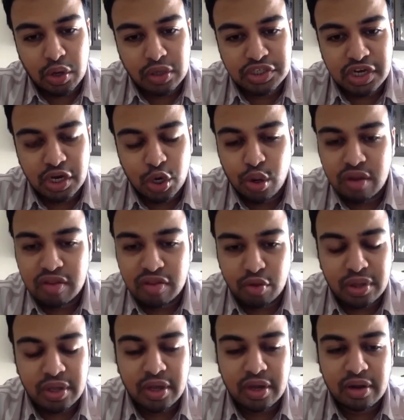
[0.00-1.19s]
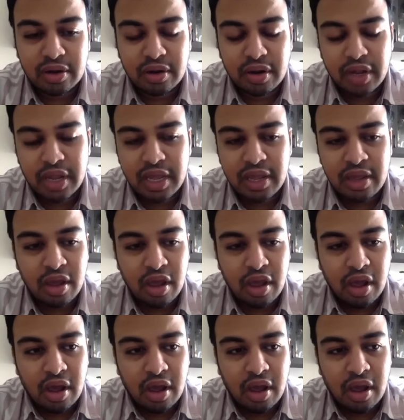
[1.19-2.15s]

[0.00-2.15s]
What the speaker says: or she looks, or he